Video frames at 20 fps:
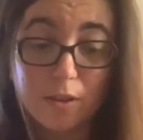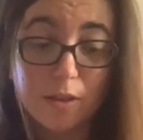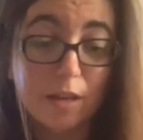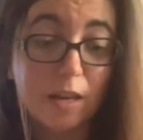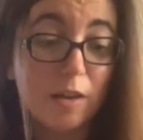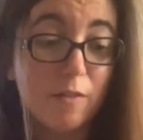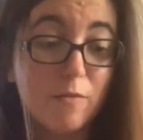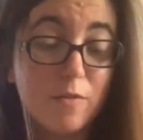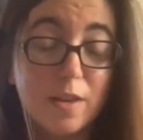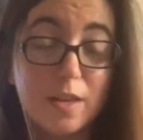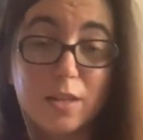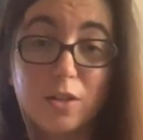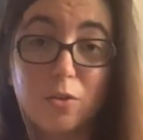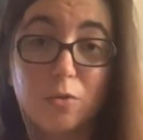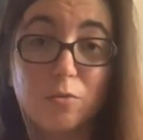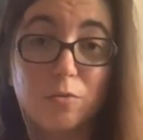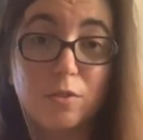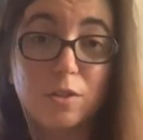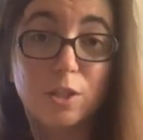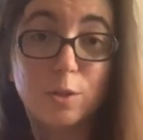like if they
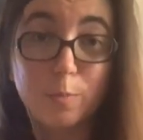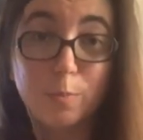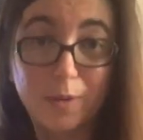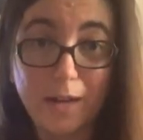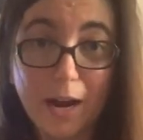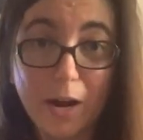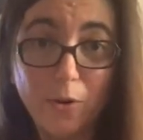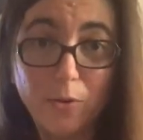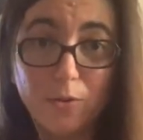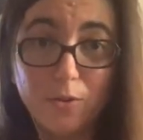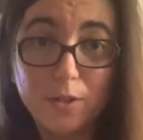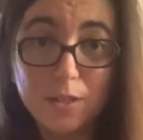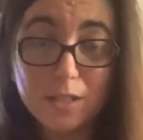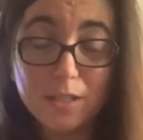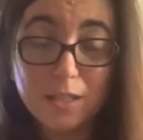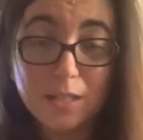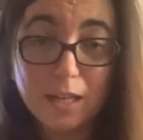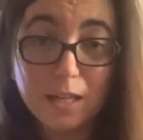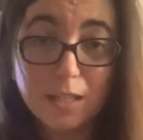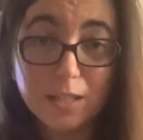don't sprout
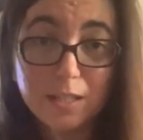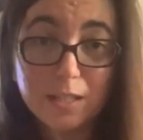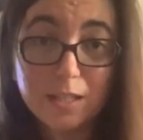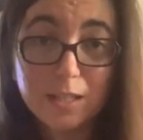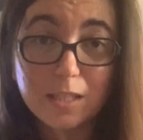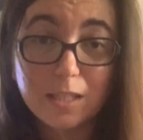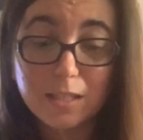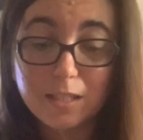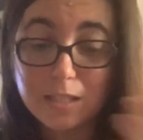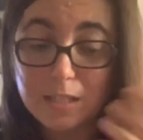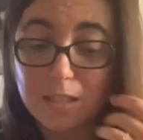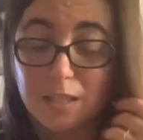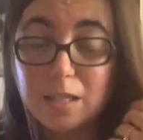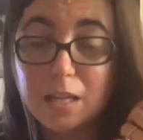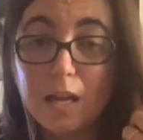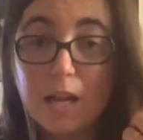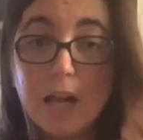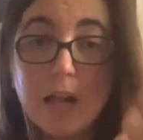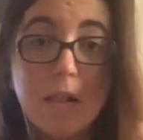this next season,